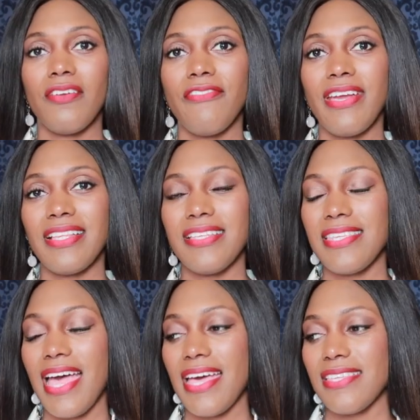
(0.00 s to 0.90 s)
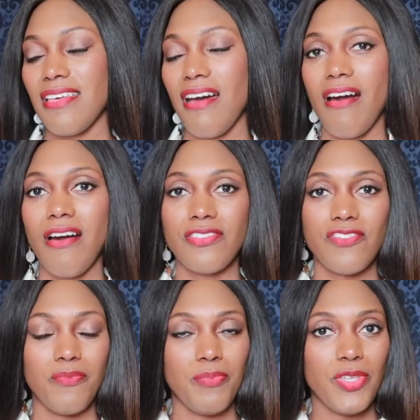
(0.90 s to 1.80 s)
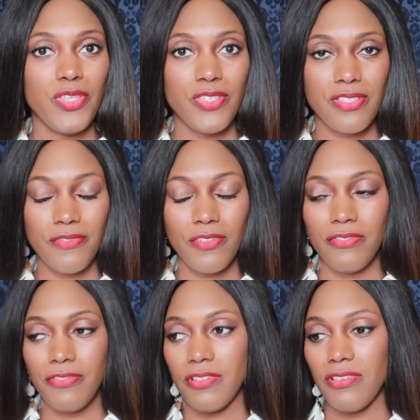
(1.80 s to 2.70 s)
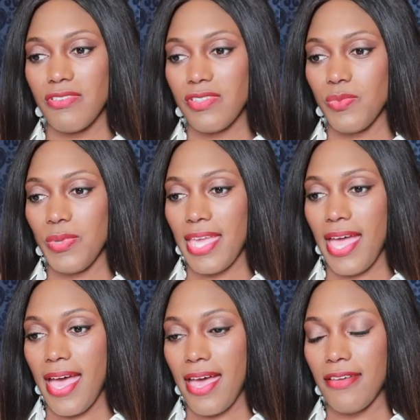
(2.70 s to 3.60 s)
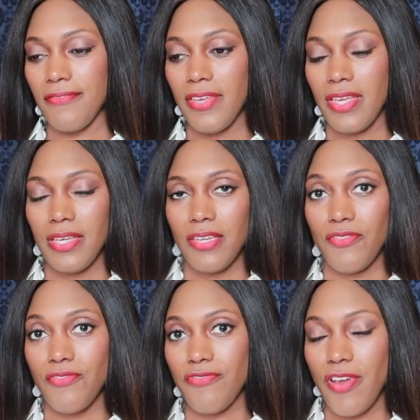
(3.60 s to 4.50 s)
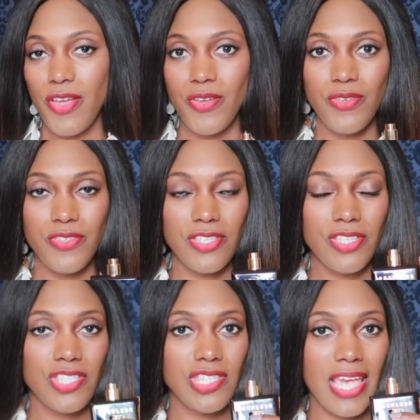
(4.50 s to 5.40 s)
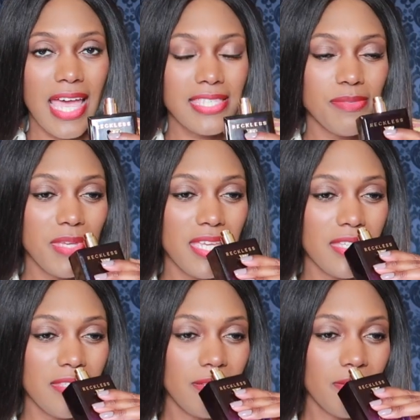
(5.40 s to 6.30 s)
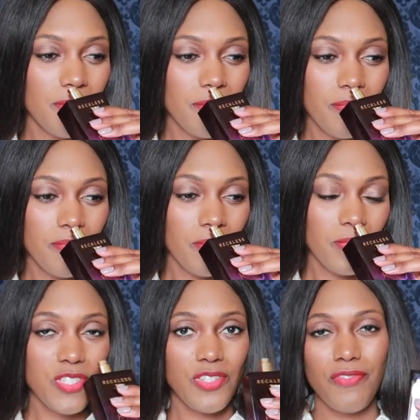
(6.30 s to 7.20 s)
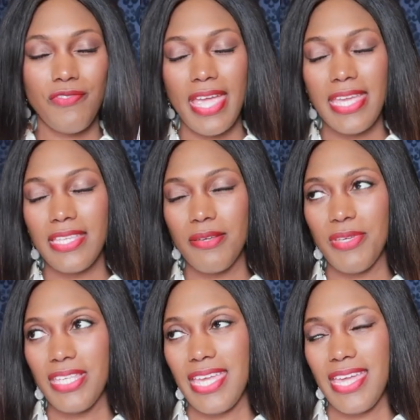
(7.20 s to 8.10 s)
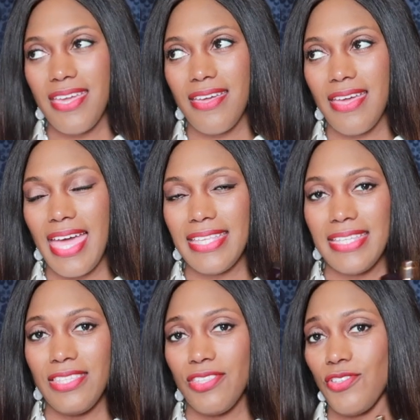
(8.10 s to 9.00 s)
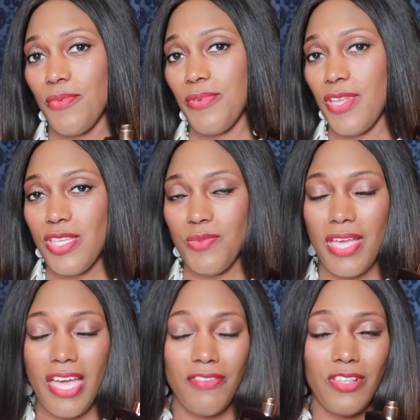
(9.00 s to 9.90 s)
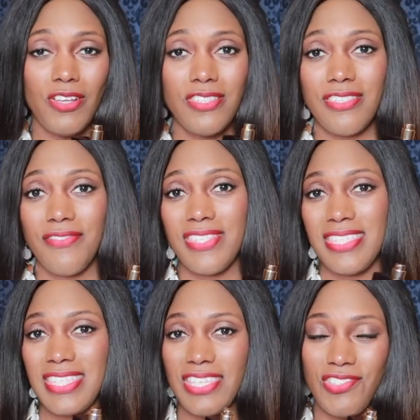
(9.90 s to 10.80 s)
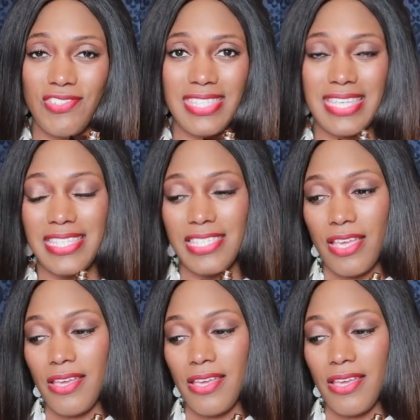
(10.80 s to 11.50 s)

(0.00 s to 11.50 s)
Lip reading: Recluse has a heart of beautiful florals. We have rose, jasmine, geranium in here, and in the top notes we have lots of citruses.